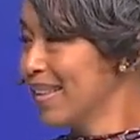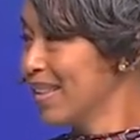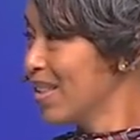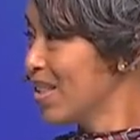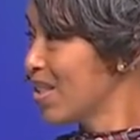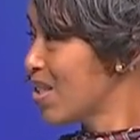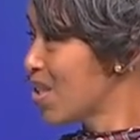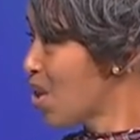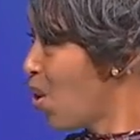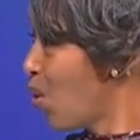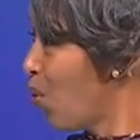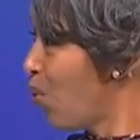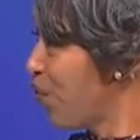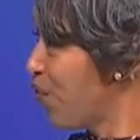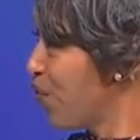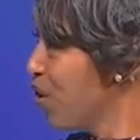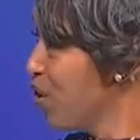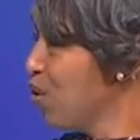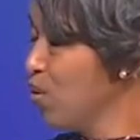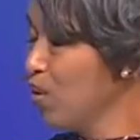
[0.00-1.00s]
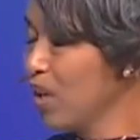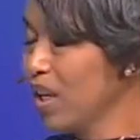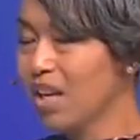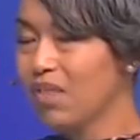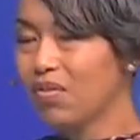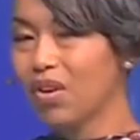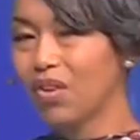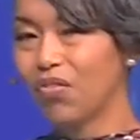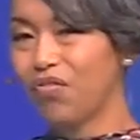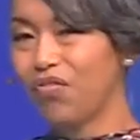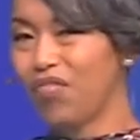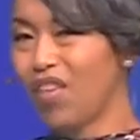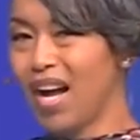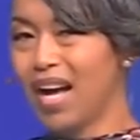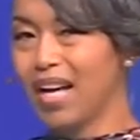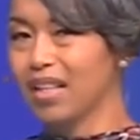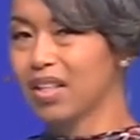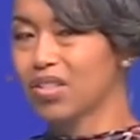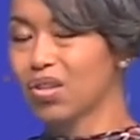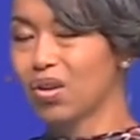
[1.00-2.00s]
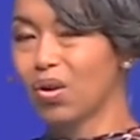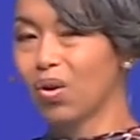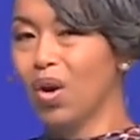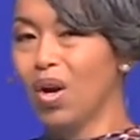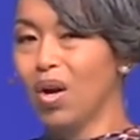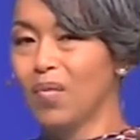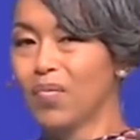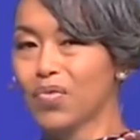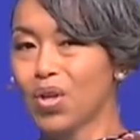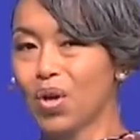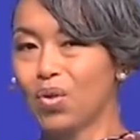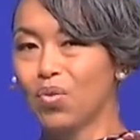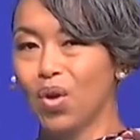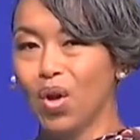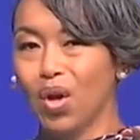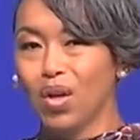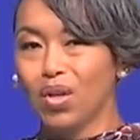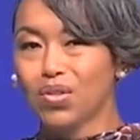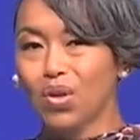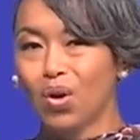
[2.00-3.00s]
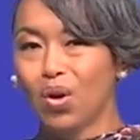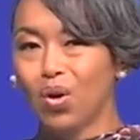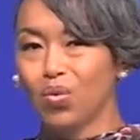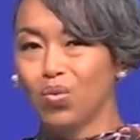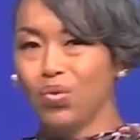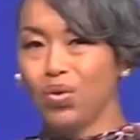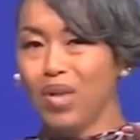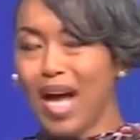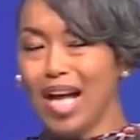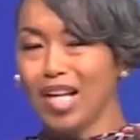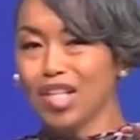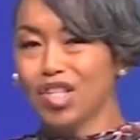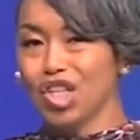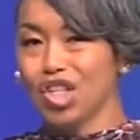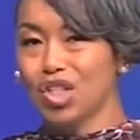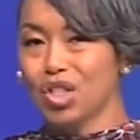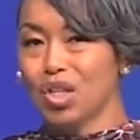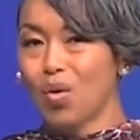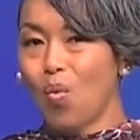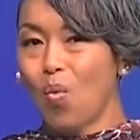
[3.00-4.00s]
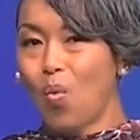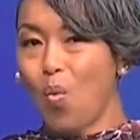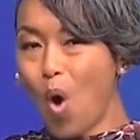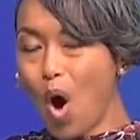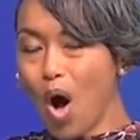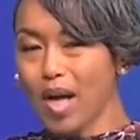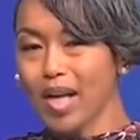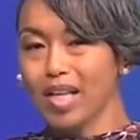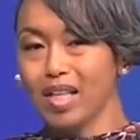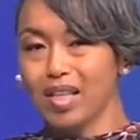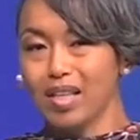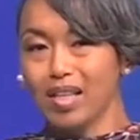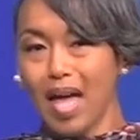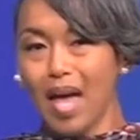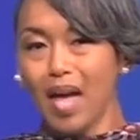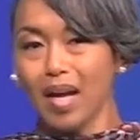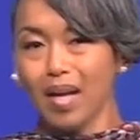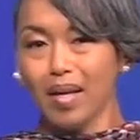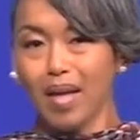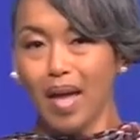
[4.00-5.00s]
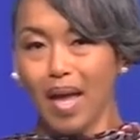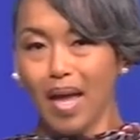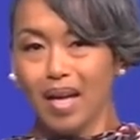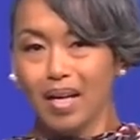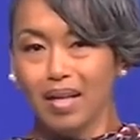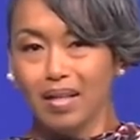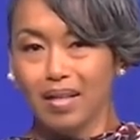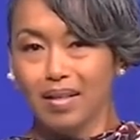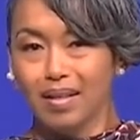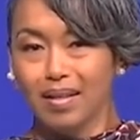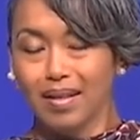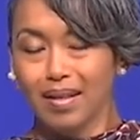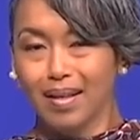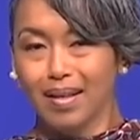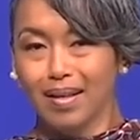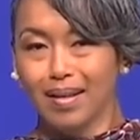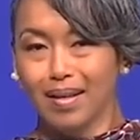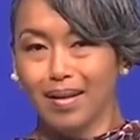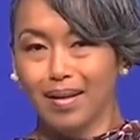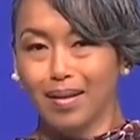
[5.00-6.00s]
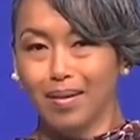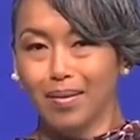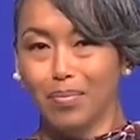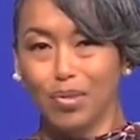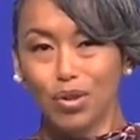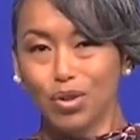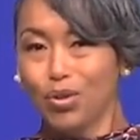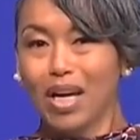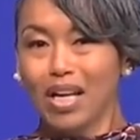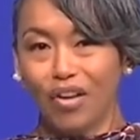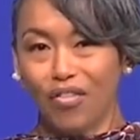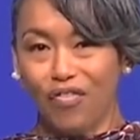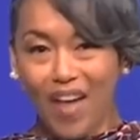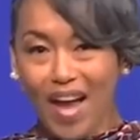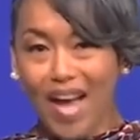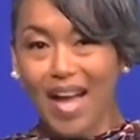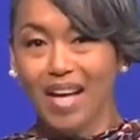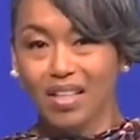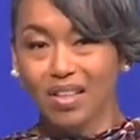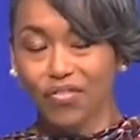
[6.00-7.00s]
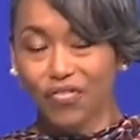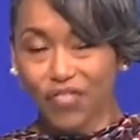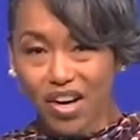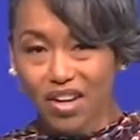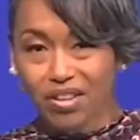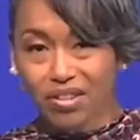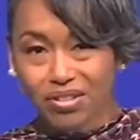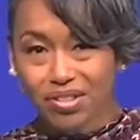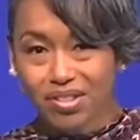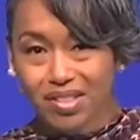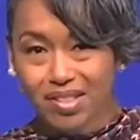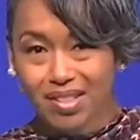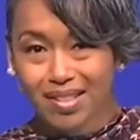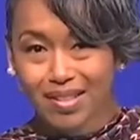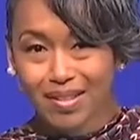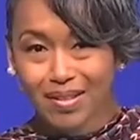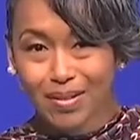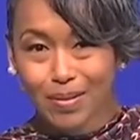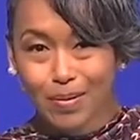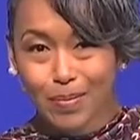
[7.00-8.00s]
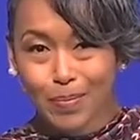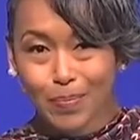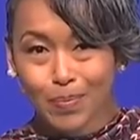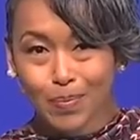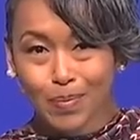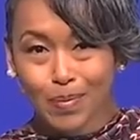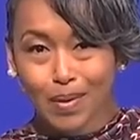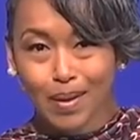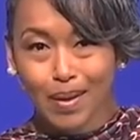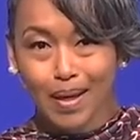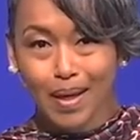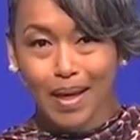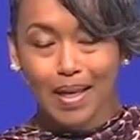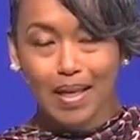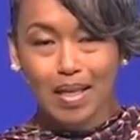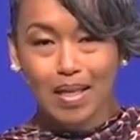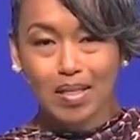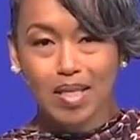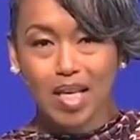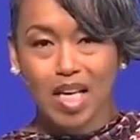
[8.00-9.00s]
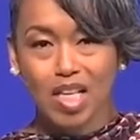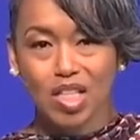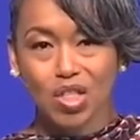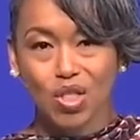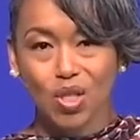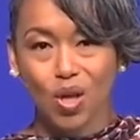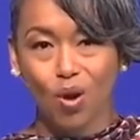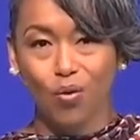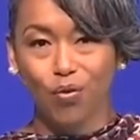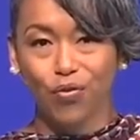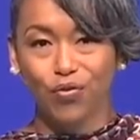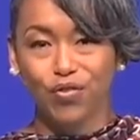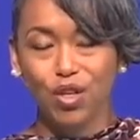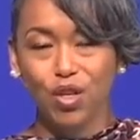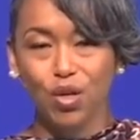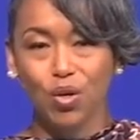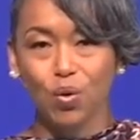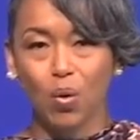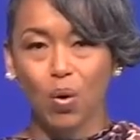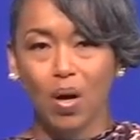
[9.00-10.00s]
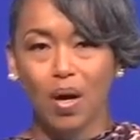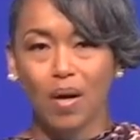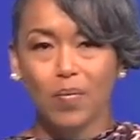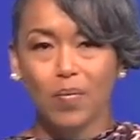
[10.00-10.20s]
So few even find it. So not just walking that gate, but you got to find it first. And he says, so few.